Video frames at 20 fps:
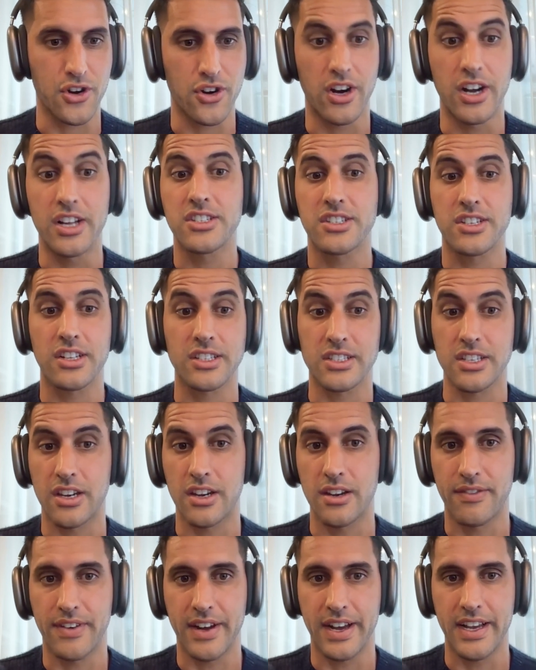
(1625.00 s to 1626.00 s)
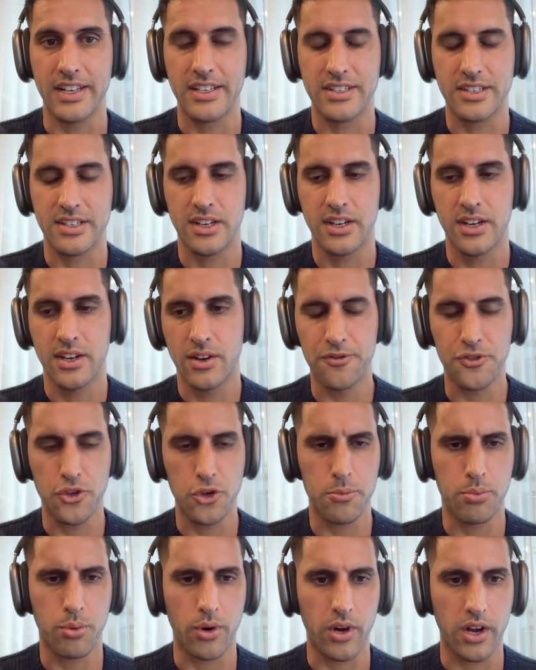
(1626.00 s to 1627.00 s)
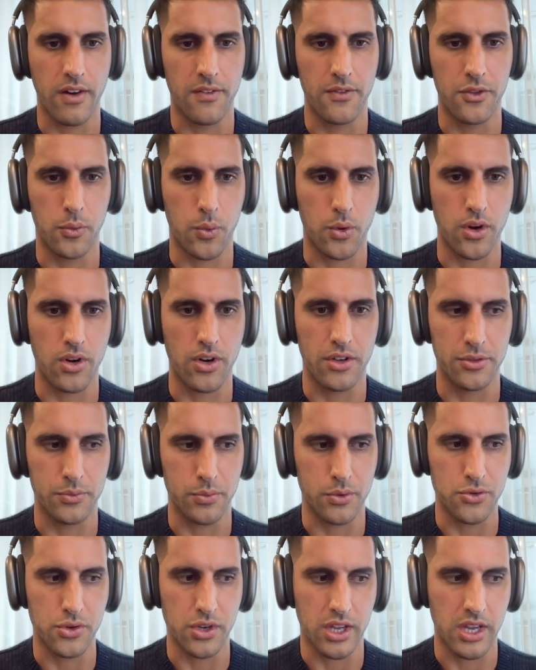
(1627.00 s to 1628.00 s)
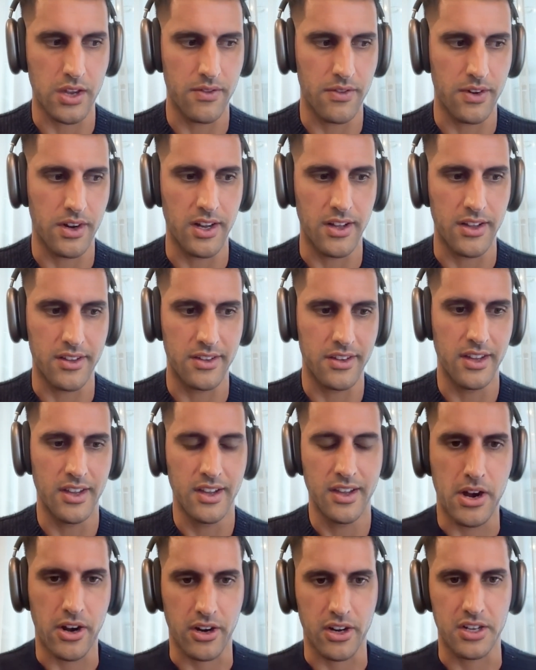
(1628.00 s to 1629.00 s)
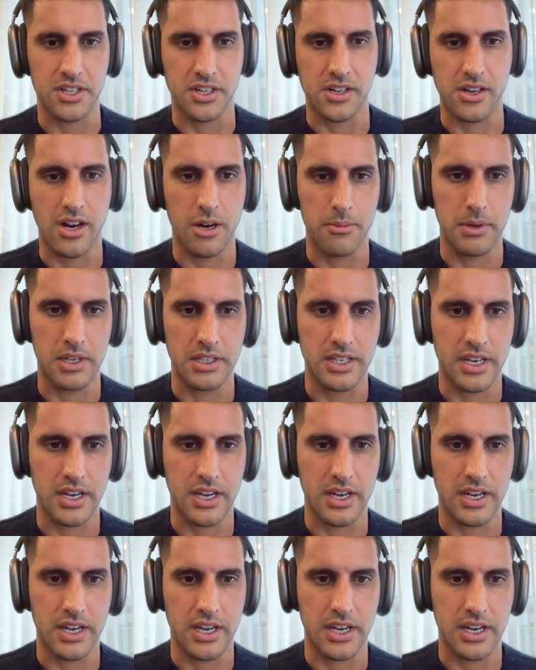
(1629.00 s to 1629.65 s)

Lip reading: For your unsolicited advice, what viewpoint of the world would you give on America's economy?